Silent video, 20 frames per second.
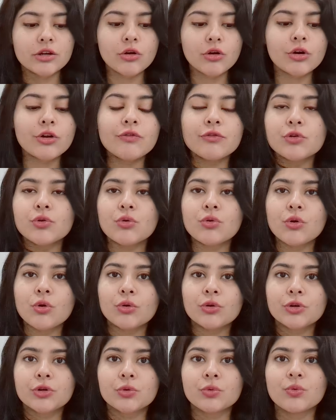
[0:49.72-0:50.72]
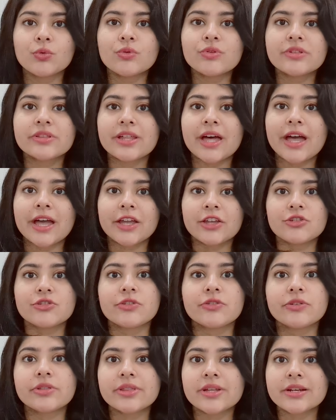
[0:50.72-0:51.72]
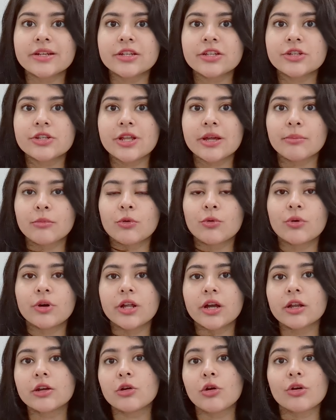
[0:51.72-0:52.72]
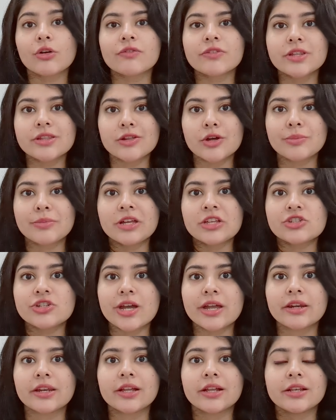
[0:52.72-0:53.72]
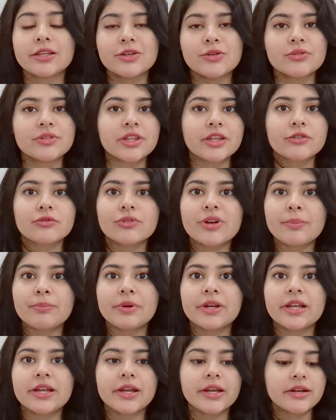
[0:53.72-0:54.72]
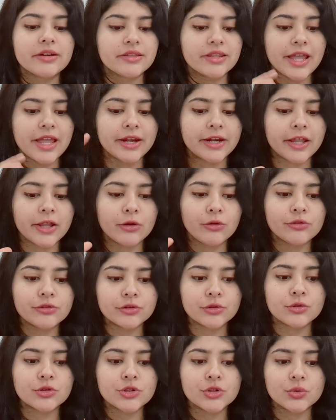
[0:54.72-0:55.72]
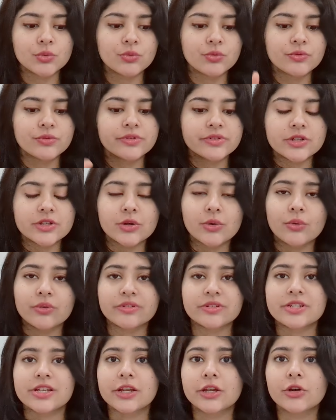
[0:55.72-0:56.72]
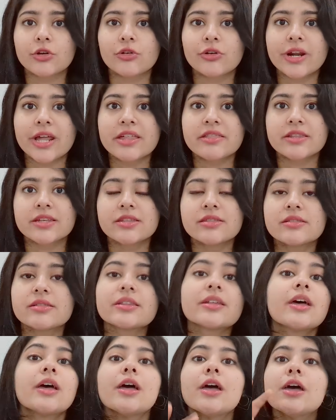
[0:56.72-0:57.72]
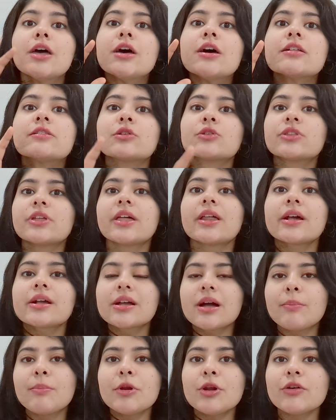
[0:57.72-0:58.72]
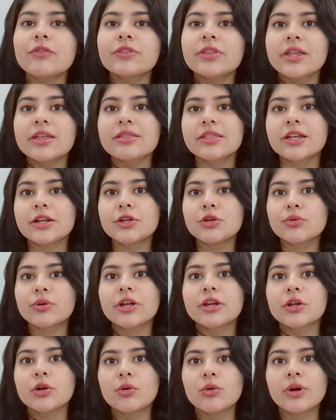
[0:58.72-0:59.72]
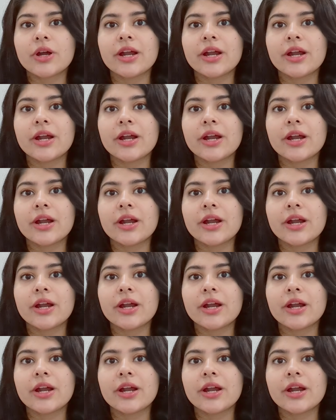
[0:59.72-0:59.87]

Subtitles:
are a lot of no-code tools. I recently demoed a lot of this on my channel using Replit, and I also used String Horizons. So there are a couple of things that you can go